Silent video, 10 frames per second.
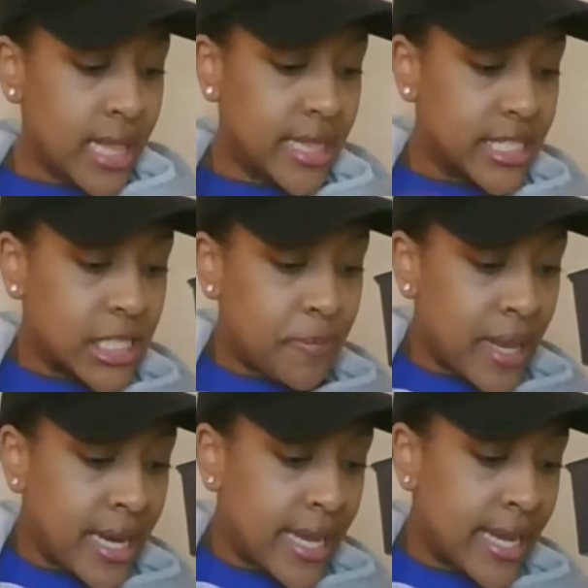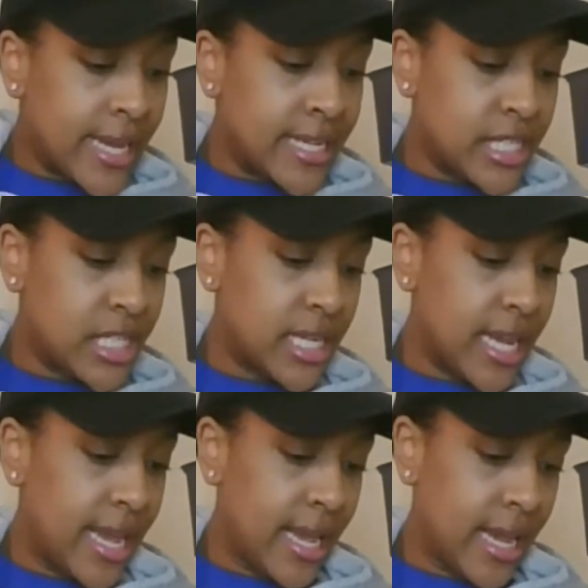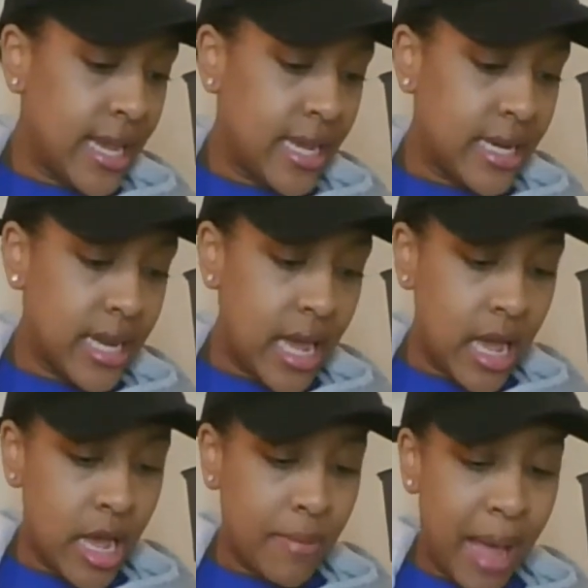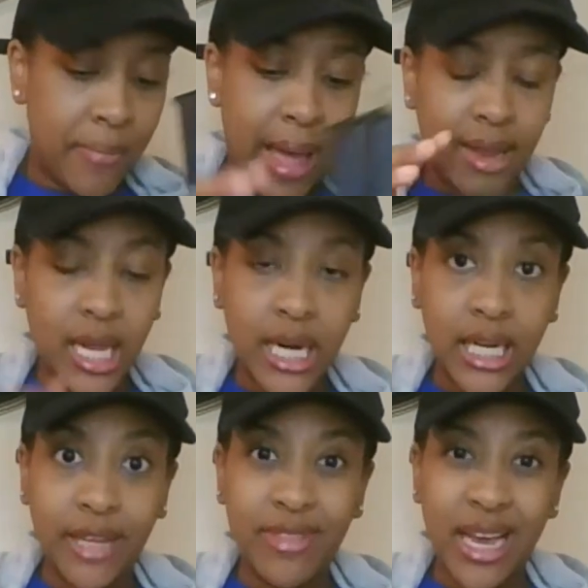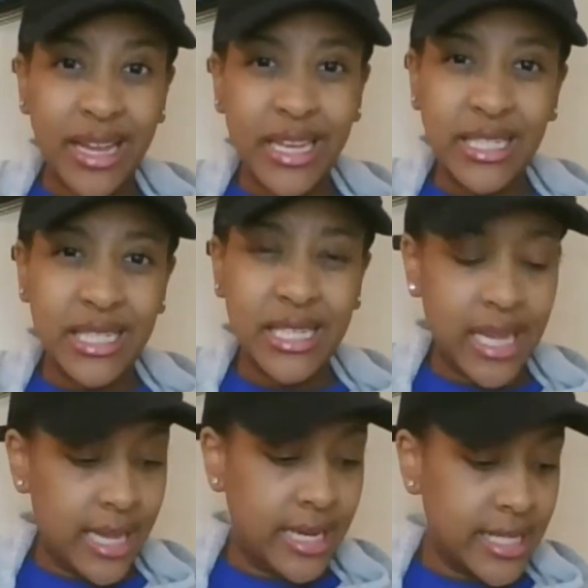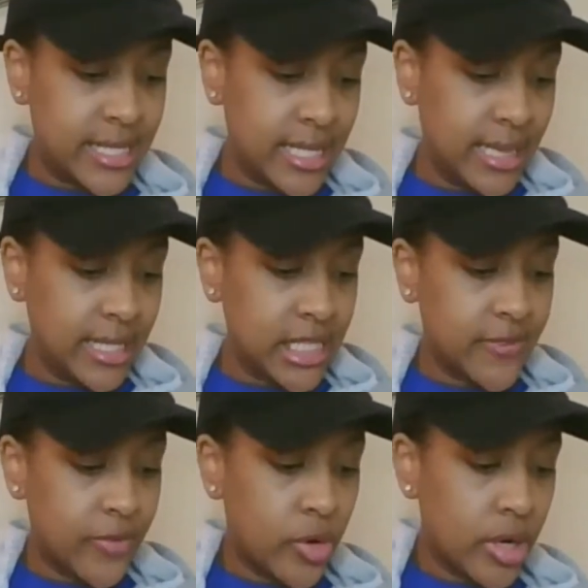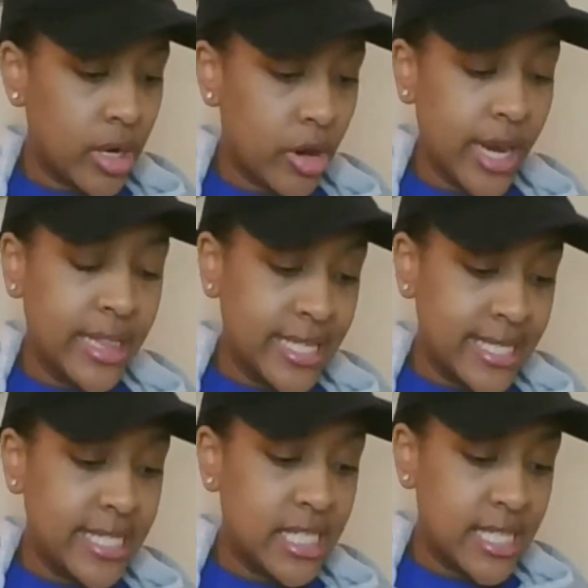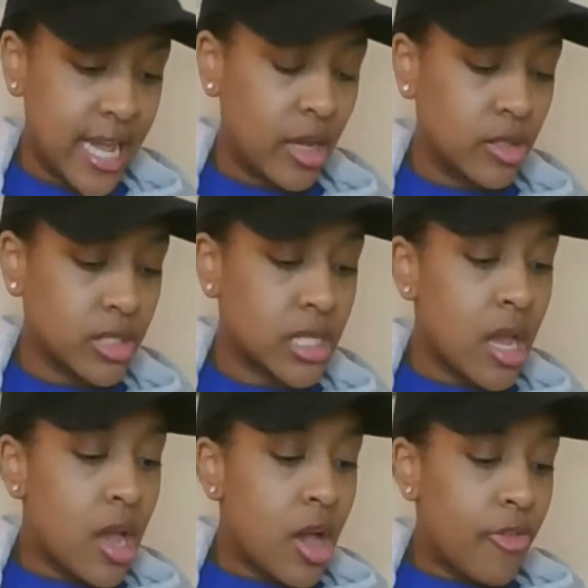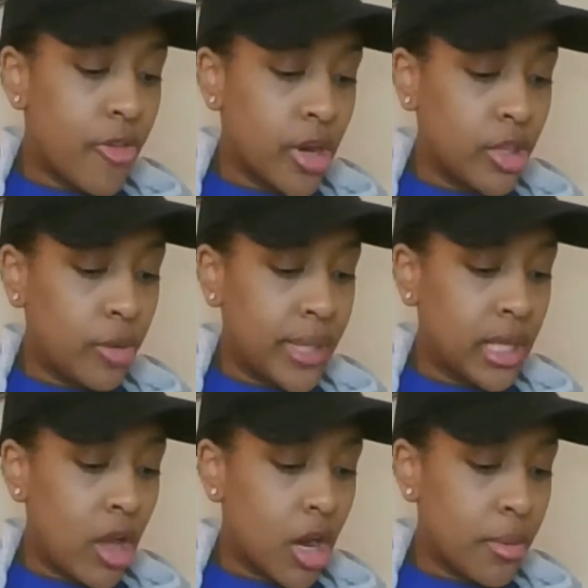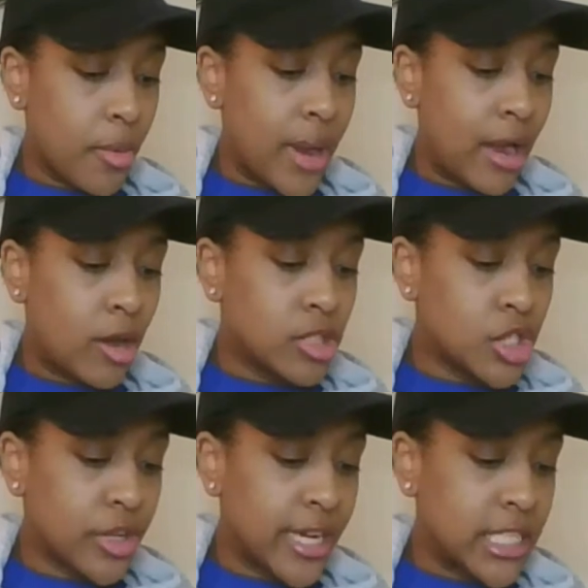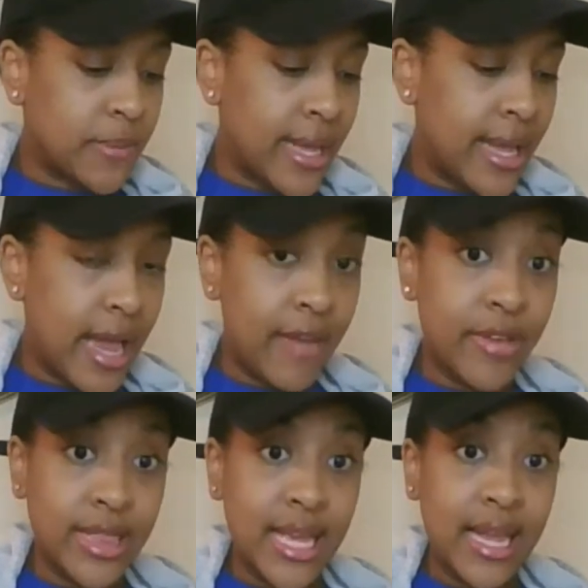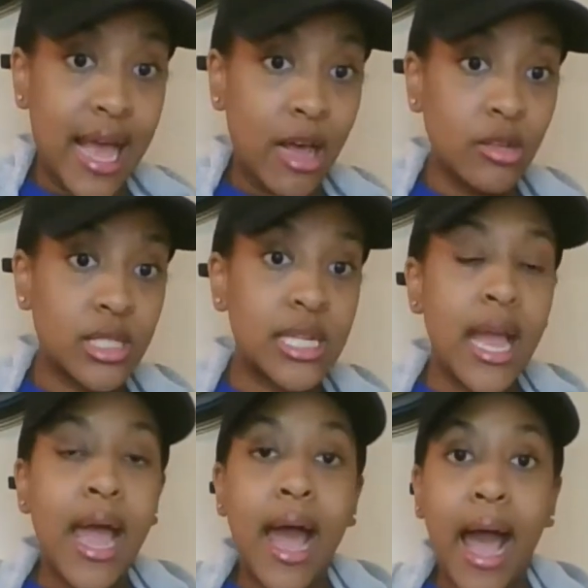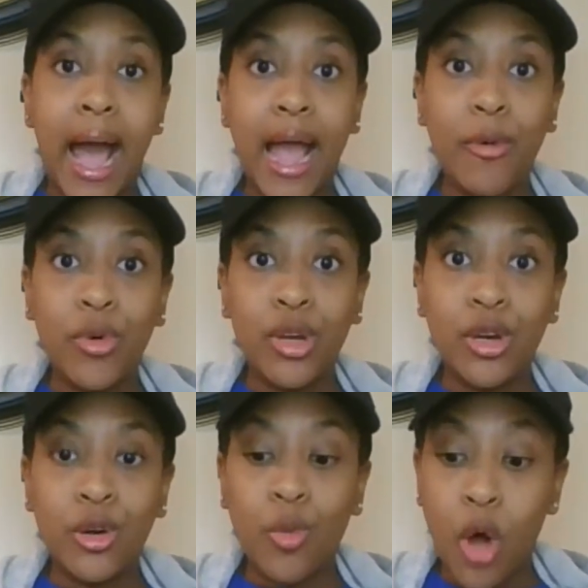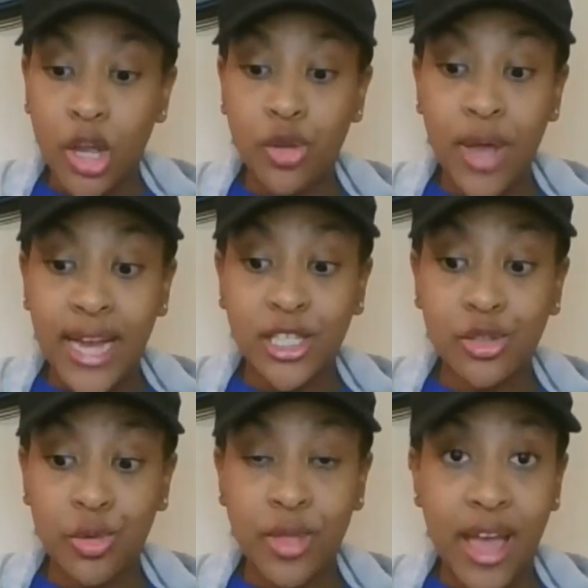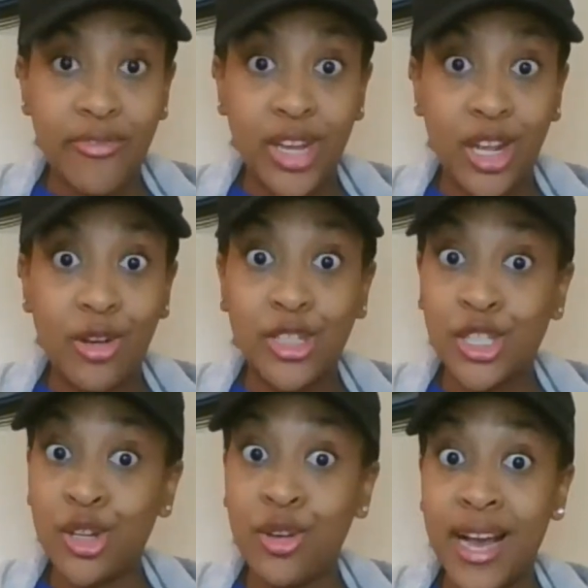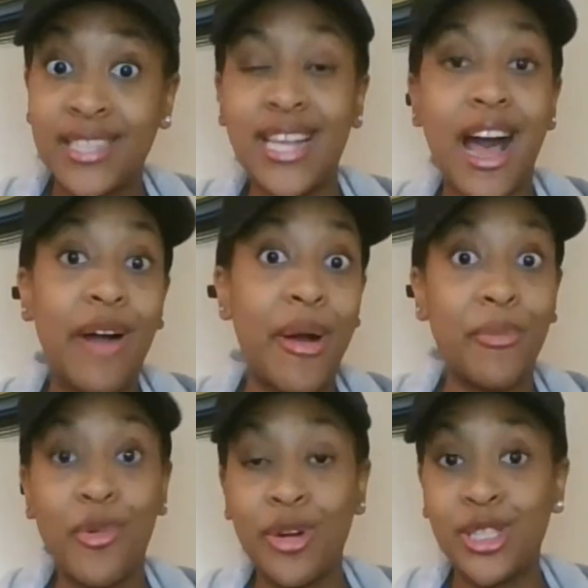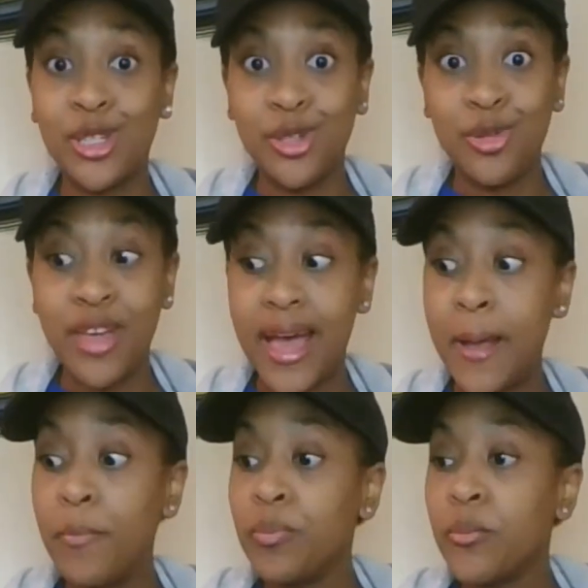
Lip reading: the spinach, and I'm probably going to leave the onions in the seedlings in the seed cells for a little bit longer. But when I go to transplant everything else, I will walk you guys through that video and show you guys how I'm going to do that